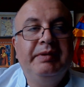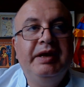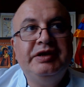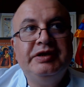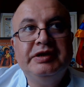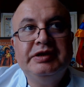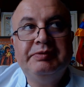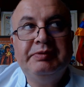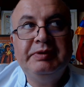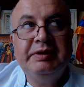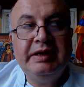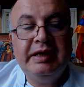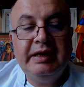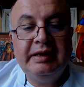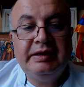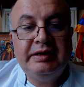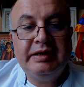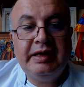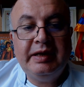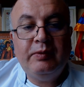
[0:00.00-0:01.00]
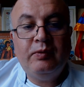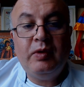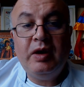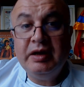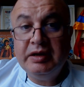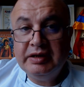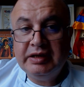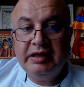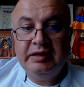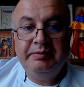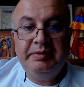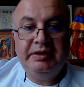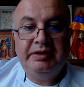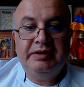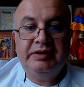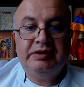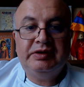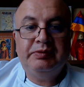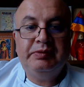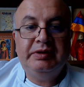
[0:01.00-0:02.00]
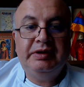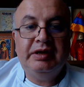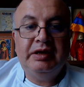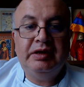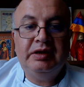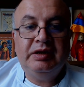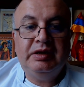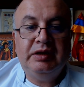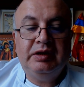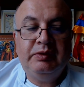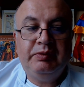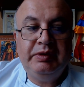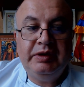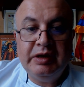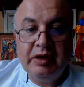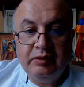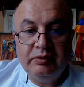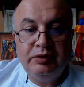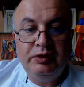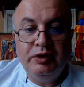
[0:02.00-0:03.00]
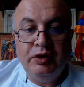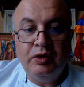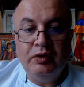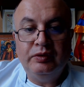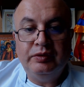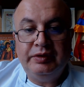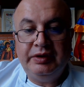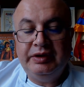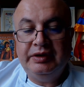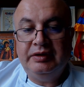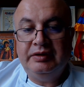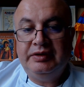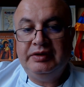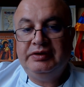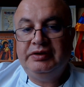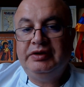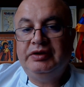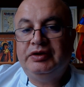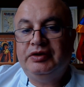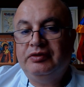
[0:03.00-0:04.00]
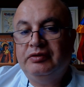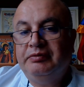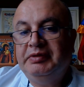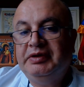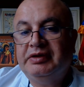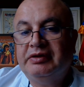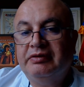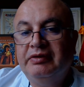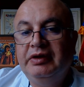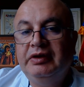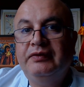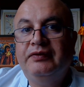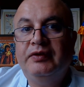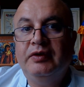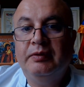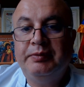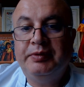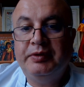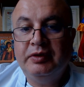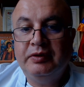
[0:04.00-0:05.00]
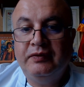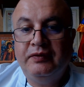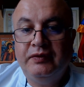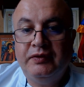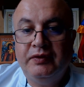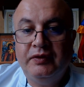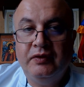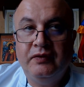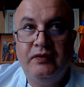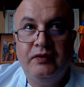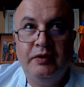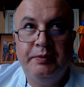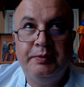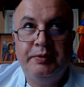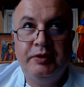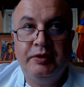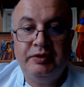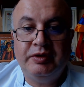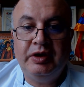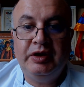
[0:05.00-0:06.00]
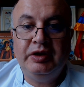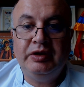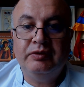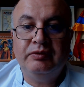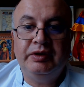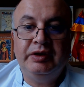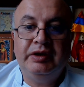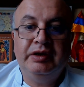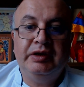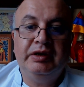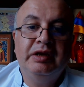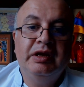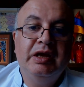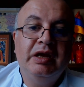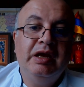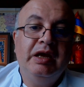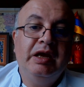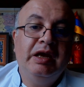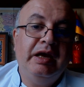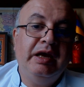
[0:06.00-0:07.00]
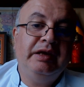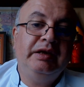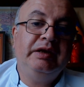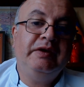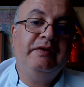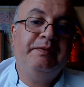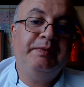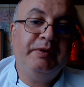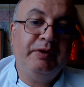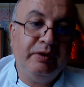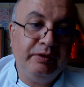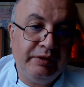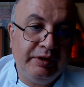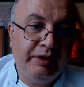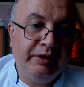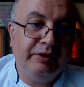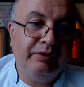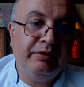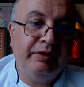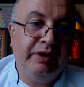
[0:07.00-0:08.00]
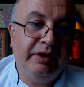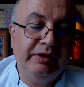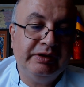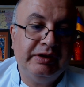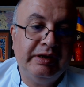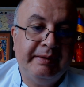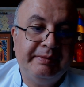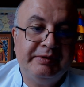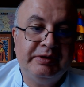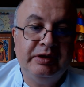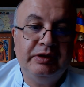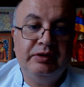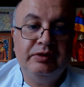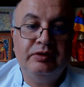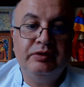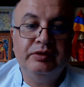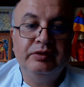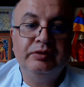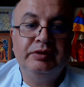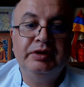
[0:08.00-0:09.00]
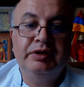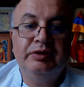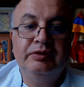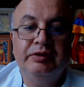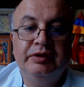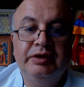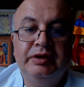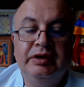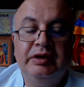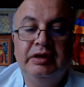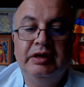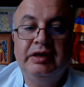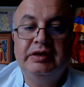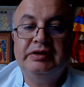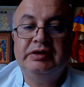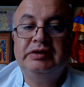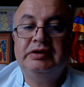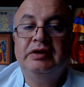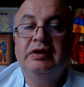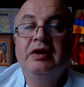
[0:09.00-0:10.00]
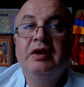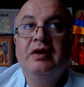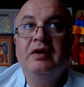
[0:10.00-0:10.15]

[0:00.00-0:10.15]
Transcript: Patients with type 1 diabetes with, uh, without known renal disease should be screened from pro, for, for, proteinuria, and if proteinuria is absent or routine urinalysis,